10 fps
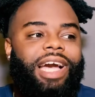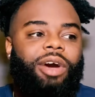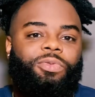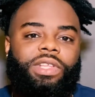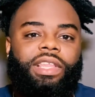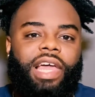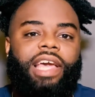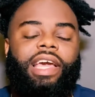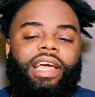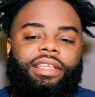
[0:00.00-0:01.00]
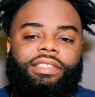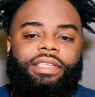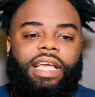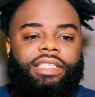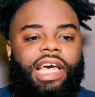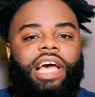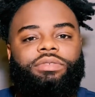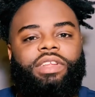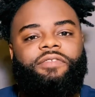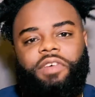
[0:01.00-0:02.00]
I really like. At
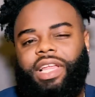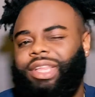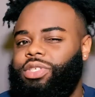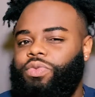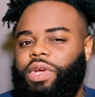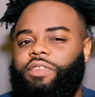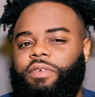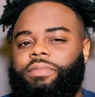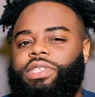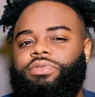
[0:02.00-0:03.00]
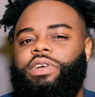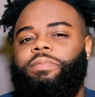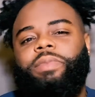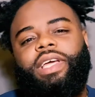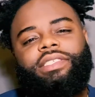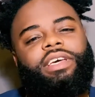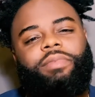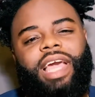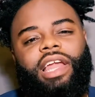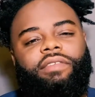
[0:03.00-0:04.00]
times when it felt like it was reading from the script, it took
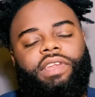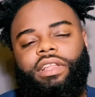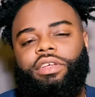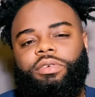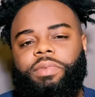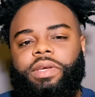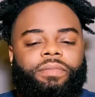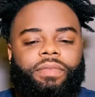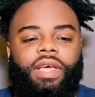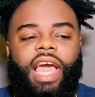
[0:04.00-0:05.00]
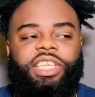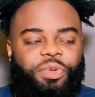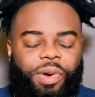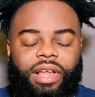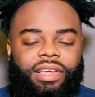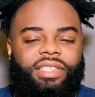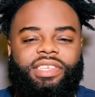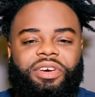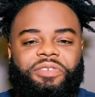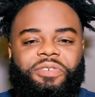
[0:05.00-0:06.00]
me out of it a little bit. As you probably can
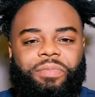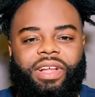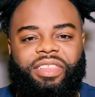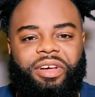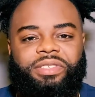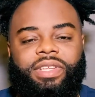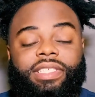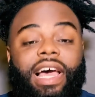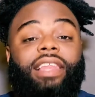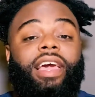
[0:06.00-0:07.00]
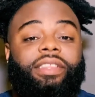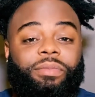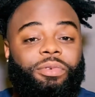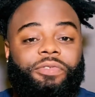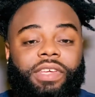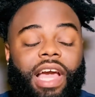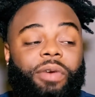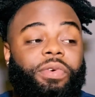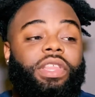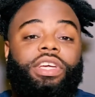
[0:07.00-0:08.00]
tell from my thoughts on this, I like the movie. I
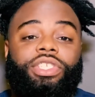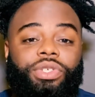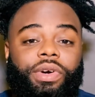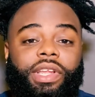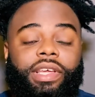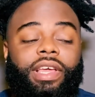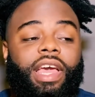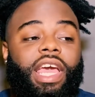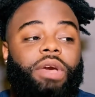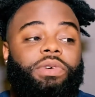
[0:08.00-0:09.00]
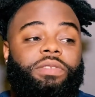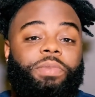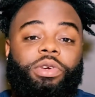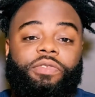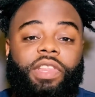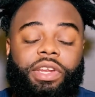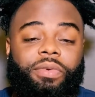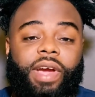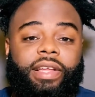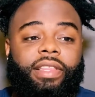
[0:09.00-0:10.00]
really enjoyed it. It was beautifully
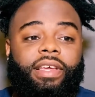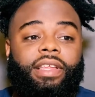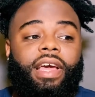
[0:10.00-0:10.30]
directed.